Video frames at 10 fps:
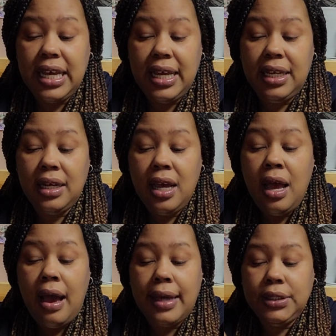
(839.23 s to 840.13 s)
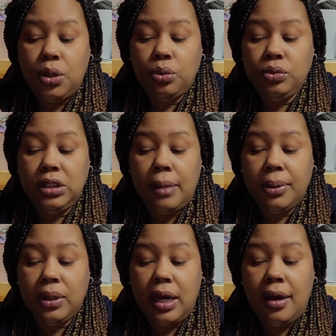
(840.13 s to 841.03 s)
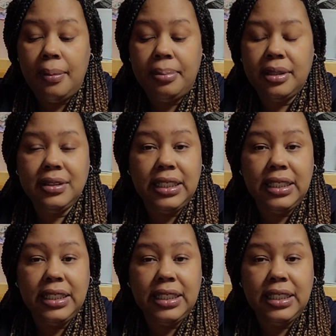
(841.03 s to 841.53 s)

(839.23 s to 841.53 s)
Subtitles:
and I don't double up